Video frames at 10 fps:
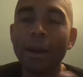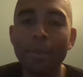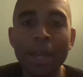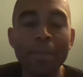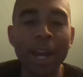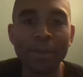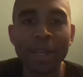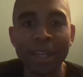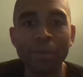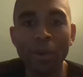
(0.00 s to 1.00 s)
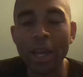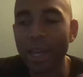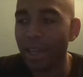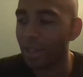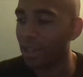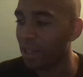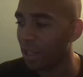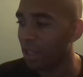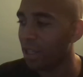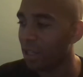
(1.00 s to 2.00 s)
impacting me in a negative way,
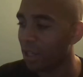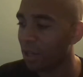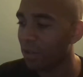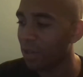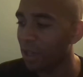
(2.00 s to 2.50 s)
you know?